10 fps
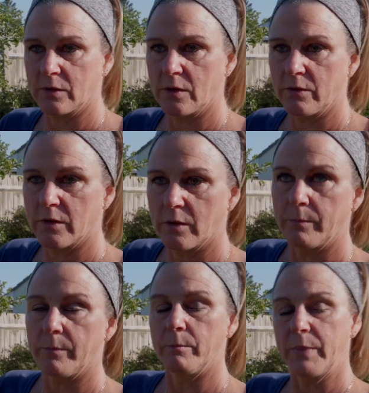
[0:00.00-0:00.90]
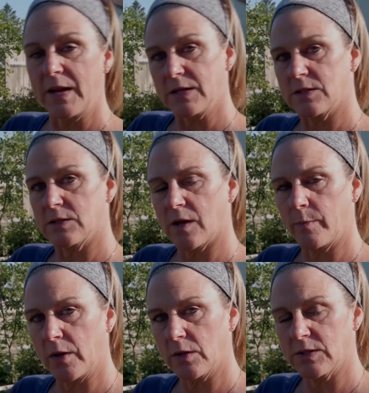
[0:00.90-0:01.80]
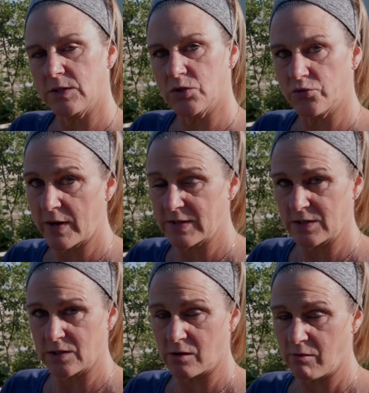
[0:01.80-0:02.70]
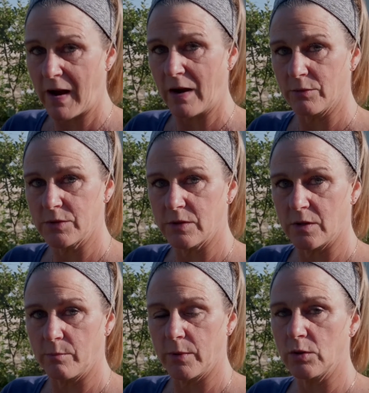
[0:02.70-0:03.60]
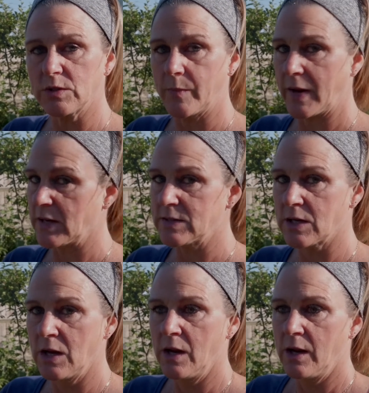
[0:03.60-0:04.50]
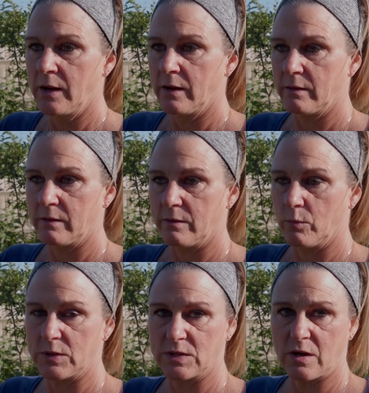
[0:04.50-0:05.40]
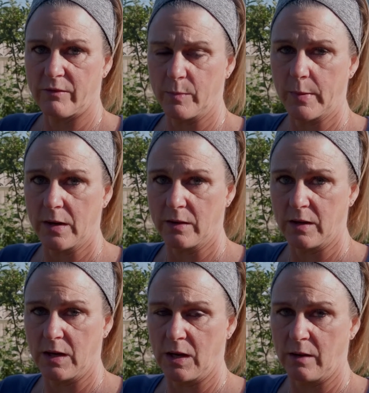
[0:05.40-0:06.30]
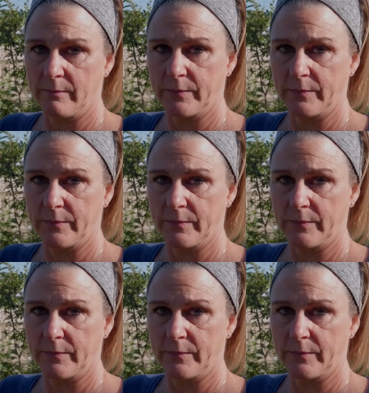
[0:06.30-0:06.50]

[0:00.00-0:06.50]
the beans that I planted straight into the ground, the Bolotti beans, were discovered by the